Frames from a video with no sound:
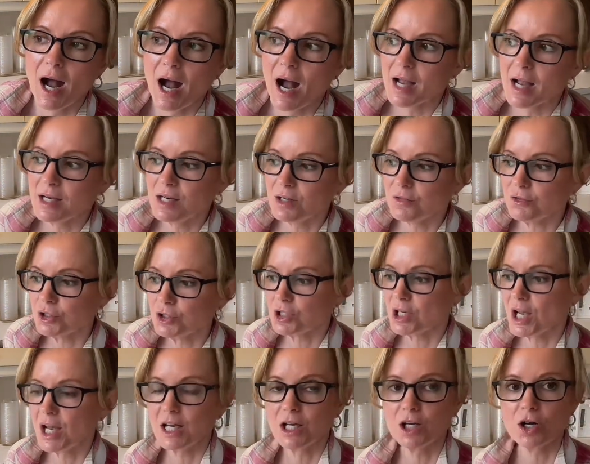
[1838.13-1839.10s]
I never
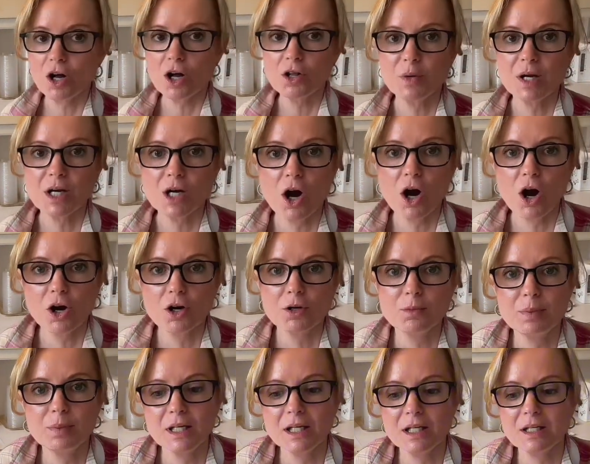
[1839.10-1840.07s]
take it all the way to
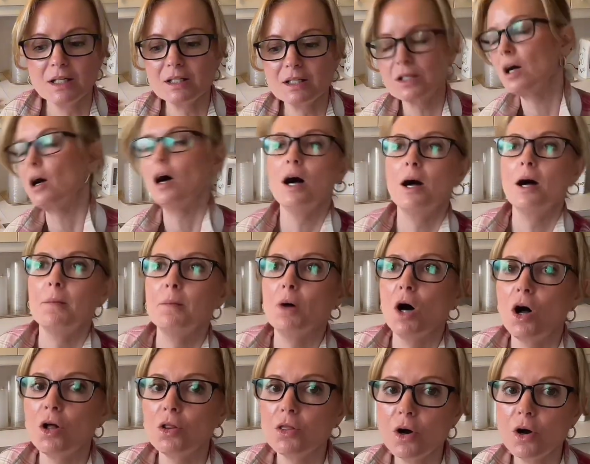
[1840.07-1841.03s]
hard peaks,
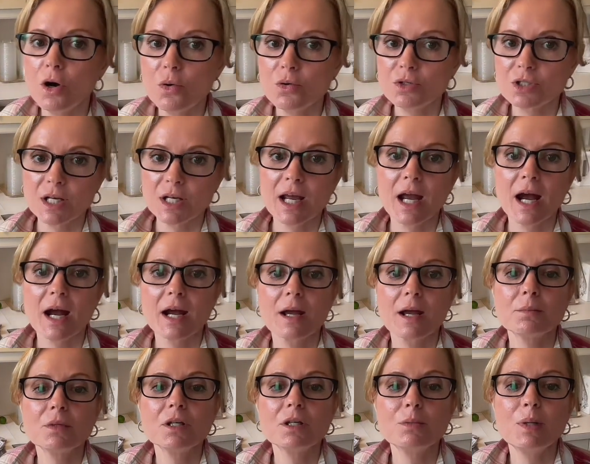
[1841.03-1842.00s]
although today I
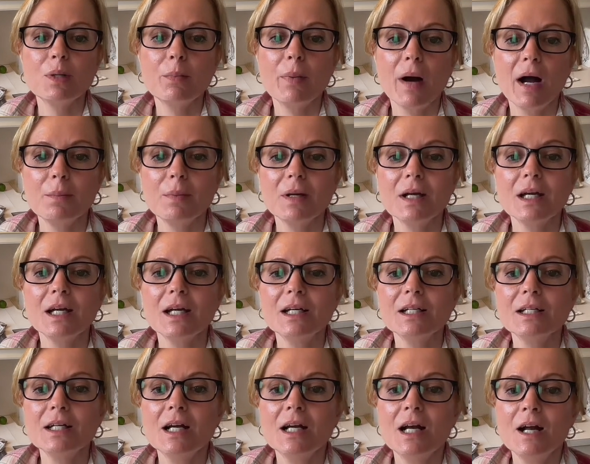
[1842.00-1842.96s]
am going to be piping
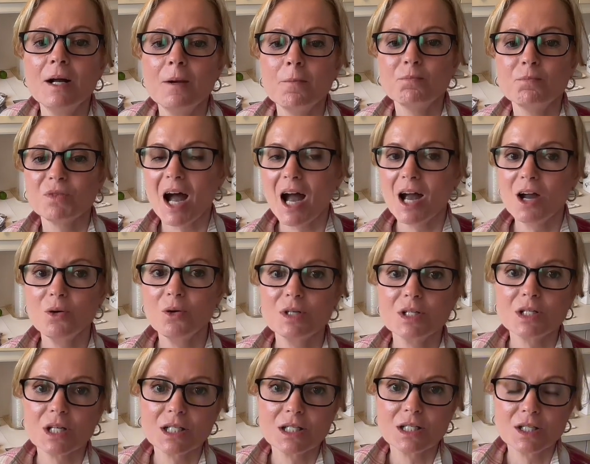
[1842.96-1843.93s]
it. I
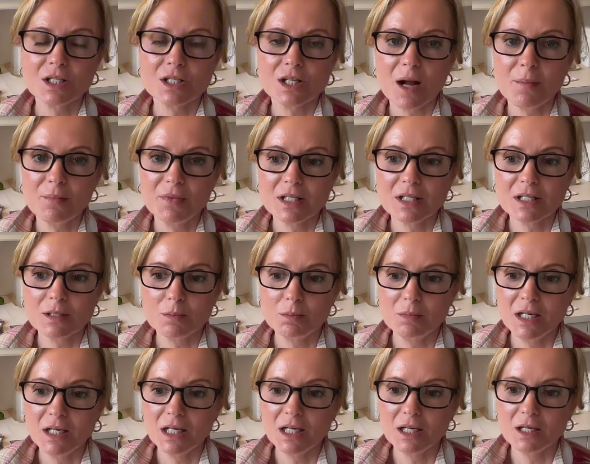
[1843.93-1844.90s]
always like to stop things
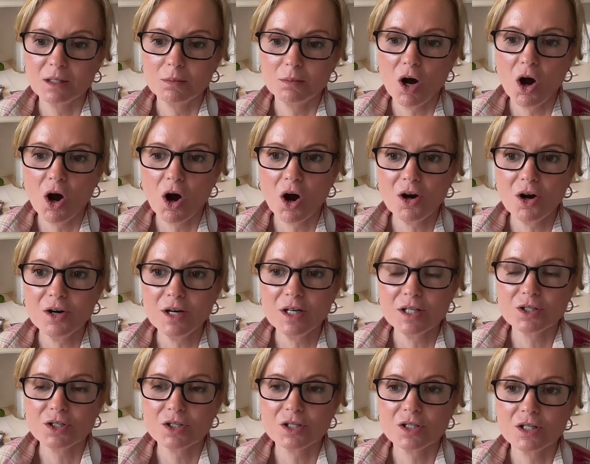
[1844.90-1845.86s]
at medium. Hard
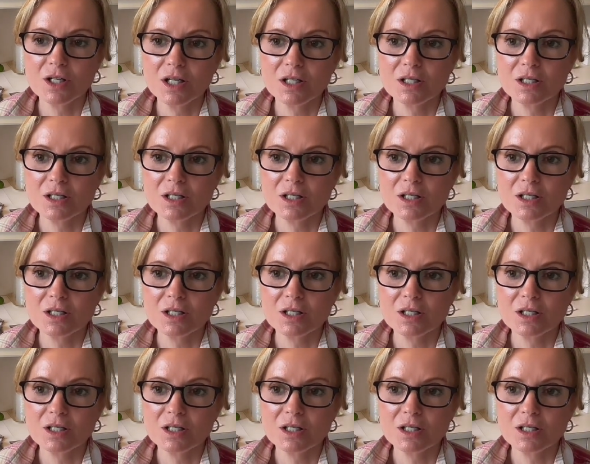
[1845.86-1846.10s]
is